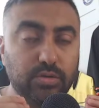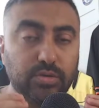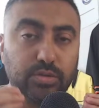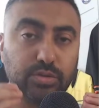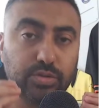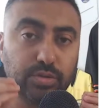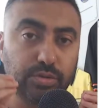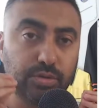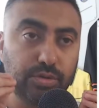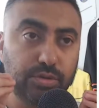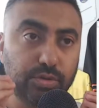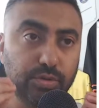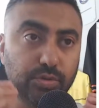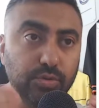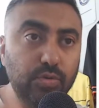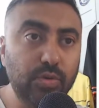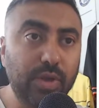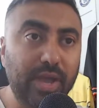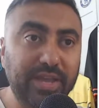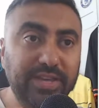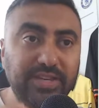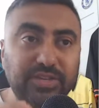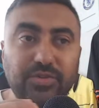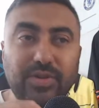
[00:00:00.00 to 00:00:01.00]
to do
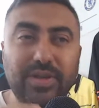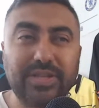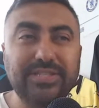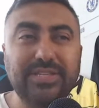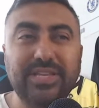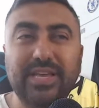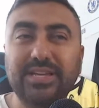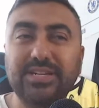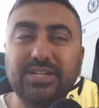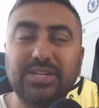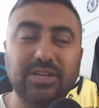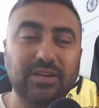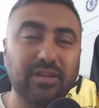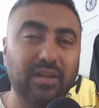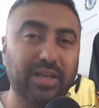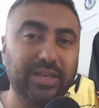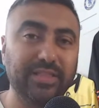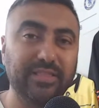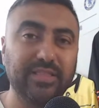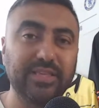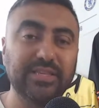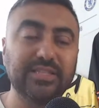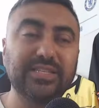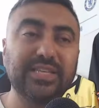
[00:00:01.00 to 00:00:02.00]
a transaction
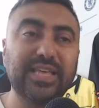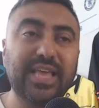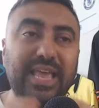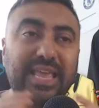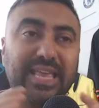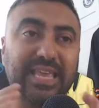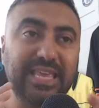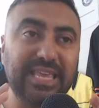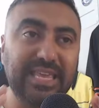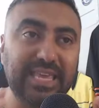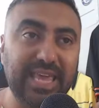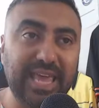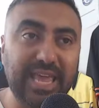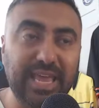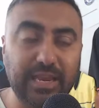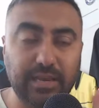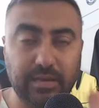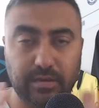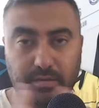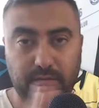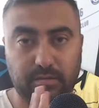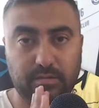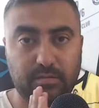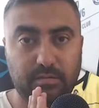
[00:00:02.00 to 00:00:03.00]
like this
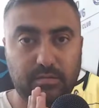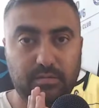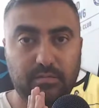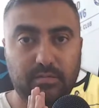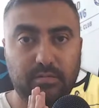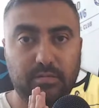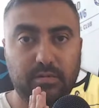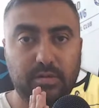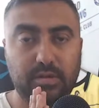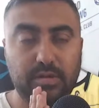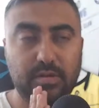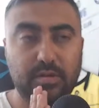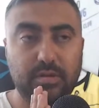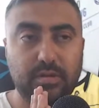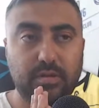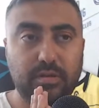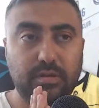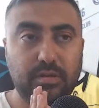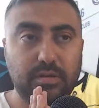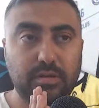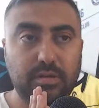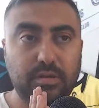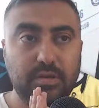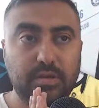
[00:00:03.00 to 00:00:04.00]
again?
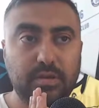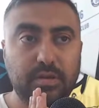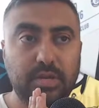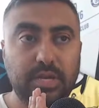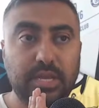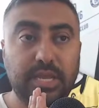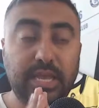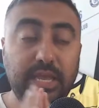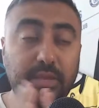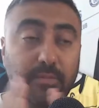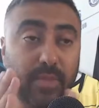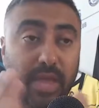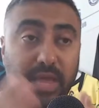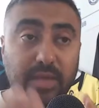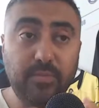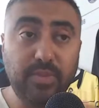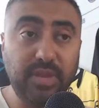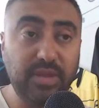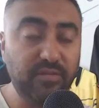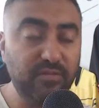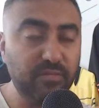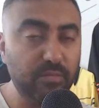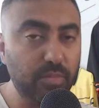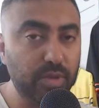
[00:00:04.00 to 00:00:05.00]
He may
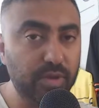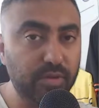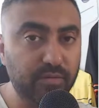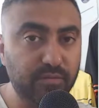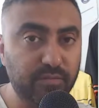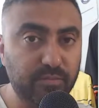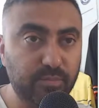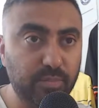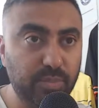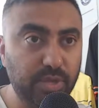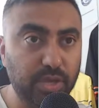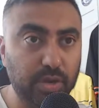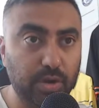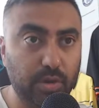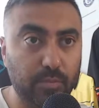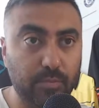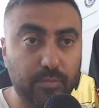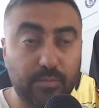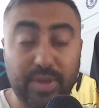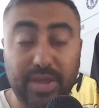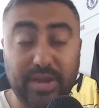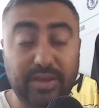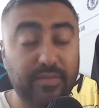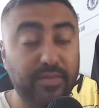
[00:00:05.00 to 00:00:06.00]
be,
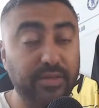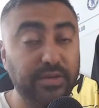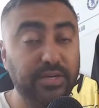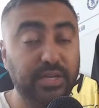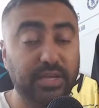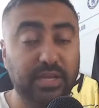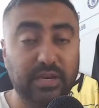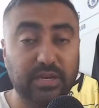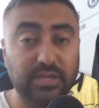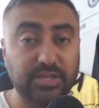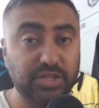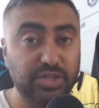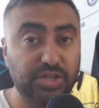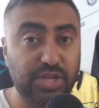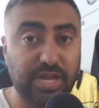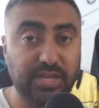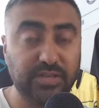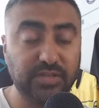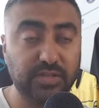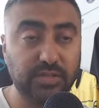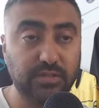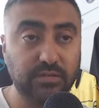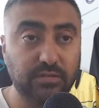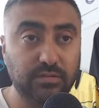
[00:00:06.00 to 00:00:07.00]
better than Nicholas
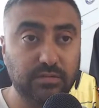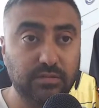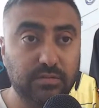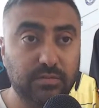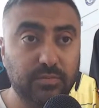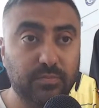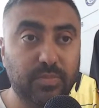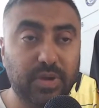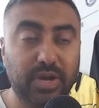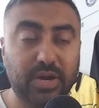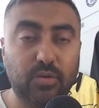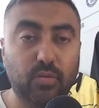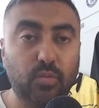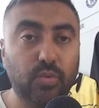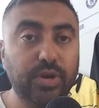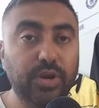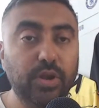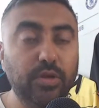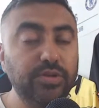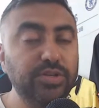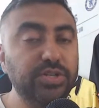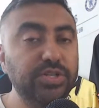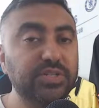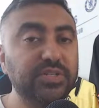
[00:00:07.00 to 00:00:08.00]
Jackson, but we
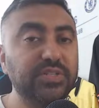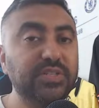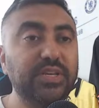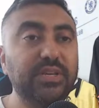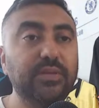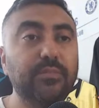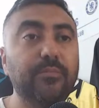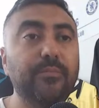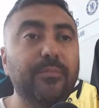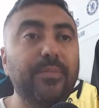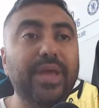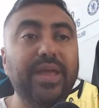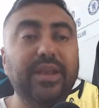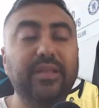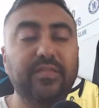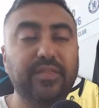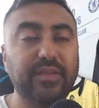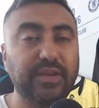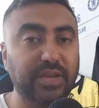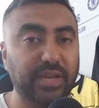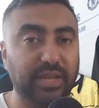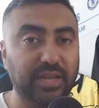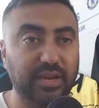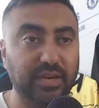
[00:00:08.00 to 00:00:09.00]
don't just need better
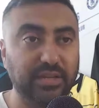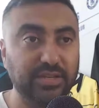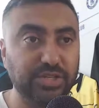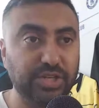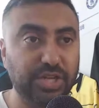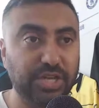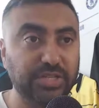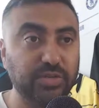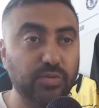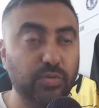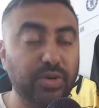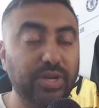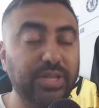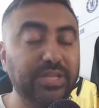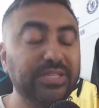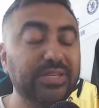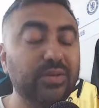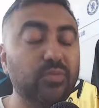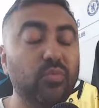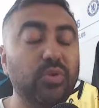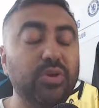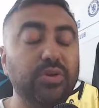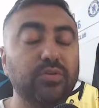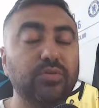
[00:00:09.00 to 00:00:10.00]
than Nicholas Jackson. We need
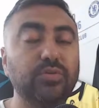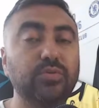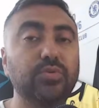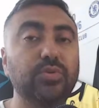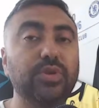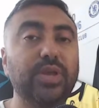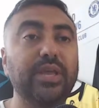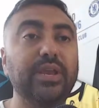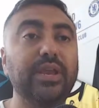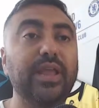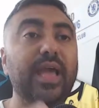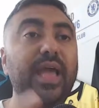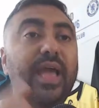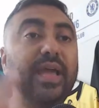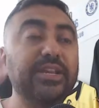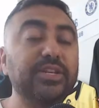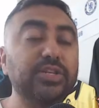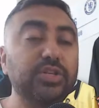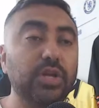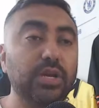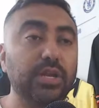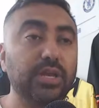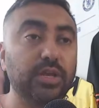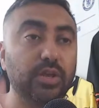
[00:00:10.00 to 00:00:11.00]
someone who can
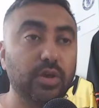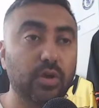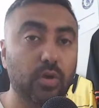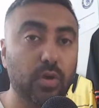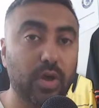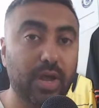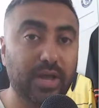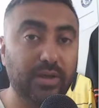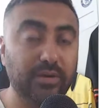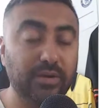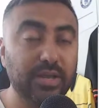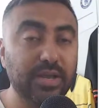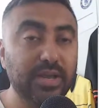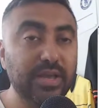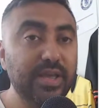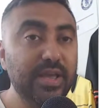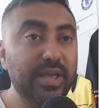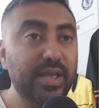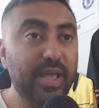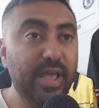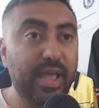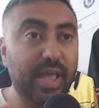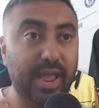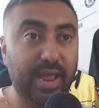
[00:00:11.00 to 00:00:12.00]
actually go out
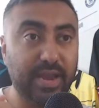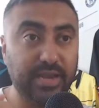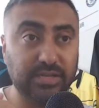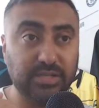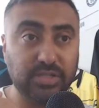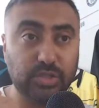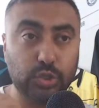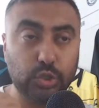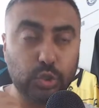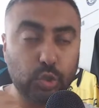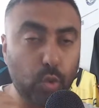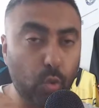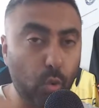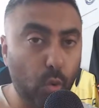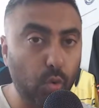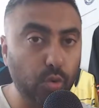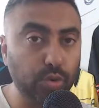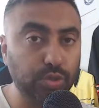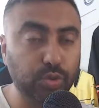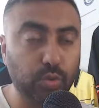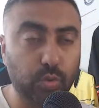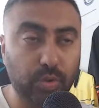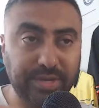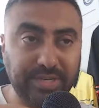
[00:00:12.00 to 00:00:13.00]
and
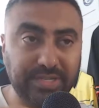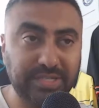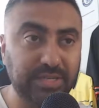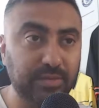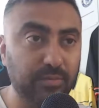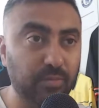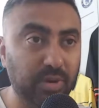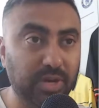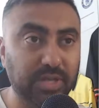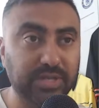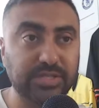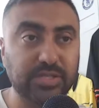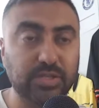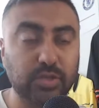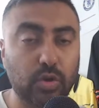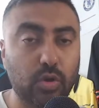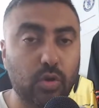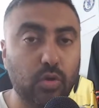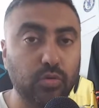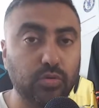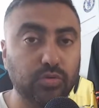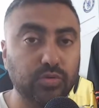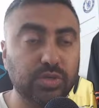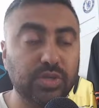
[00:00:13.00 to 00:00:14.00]
score 20 plus
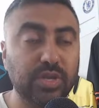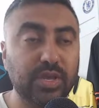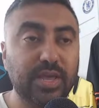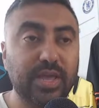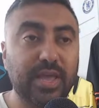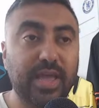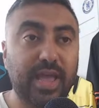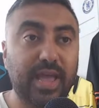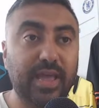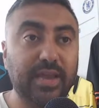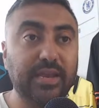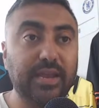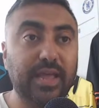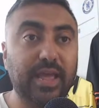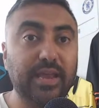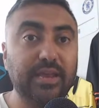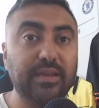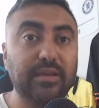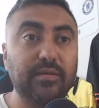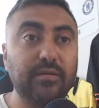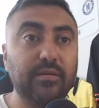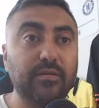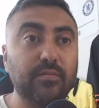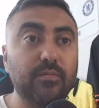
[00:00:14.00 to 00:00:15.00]
goals
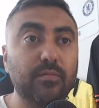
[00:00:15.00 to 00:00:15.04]
and